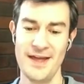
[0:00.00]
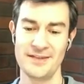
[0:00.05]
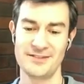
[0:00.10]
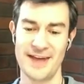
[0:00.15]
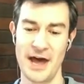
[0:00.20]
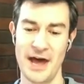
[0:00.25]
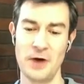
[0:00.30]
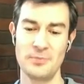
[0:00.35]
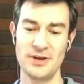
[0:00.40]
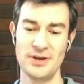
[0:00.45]

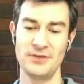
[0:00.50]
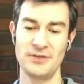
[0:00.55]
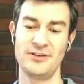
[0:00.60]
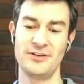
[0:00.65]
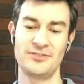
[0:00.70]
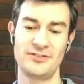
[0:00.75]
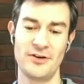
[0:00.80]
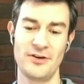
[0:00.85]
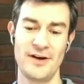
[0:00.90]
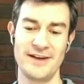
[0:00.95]
to help you
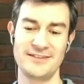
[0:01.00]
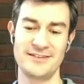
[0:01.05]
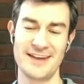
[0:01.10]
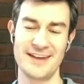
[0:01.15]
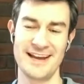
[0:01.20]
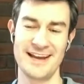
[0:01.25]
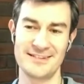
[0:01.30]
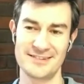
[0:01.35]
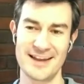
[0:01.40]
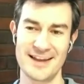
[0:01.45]
decide
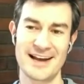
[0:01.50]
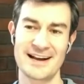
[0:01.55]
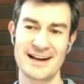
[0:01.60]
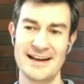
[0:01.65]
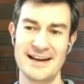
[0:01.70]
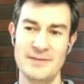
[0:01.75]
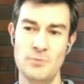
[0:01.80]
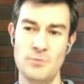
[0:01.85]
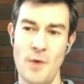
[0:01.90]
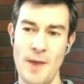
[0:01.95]

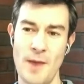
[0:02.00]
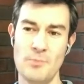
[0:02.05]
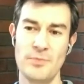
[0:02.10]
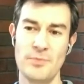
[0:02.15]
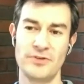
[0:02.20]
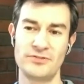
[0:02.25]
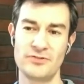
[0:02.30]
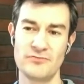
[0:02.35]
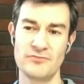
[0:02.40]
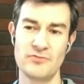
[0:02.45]
exactly when
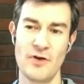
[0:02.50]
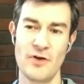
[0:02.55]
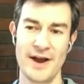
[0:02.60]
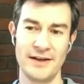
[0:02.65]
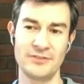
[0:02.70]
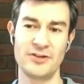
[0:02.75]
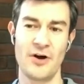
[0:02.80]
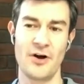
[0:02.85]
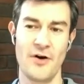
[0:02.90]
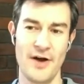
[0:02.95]
was the right
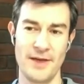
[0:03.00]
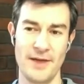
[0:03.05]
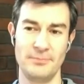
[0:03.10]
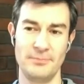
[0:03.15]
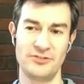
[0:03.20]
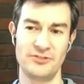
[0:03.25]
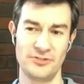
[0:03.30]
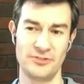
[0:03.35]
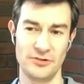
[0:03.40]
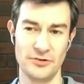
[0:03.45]
time
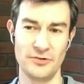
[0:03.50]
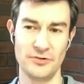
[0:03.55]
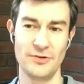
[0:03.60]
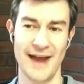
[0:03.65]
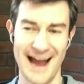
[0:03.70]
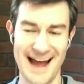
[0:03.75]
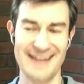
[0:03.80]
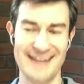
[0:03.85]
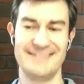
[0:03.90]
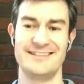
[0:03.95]
to
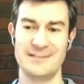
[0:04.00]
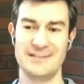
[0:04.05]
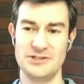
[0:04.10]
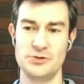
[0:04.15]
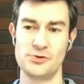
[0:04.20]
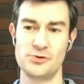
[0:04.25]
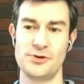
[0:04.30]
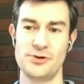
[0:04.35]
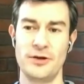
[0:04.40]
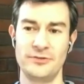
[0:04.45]
hand in
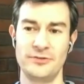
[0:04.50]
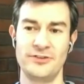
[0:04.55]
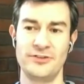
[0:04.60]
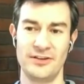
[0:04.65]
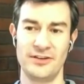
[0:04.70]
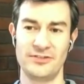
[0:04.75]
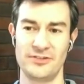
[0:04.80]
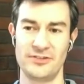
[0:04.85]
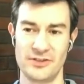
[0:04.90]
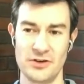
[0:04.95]
your
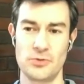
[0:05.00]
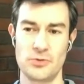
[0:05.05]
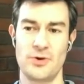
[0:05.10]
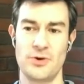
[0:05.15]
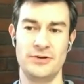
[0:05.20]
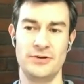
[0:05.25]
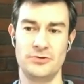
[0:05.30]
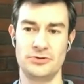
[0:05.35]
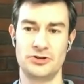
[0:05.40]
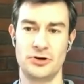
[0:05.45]
notice and
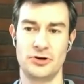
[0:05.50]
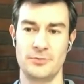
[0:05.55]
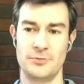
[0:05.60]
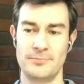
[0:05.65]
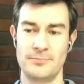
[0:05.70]
quit your job?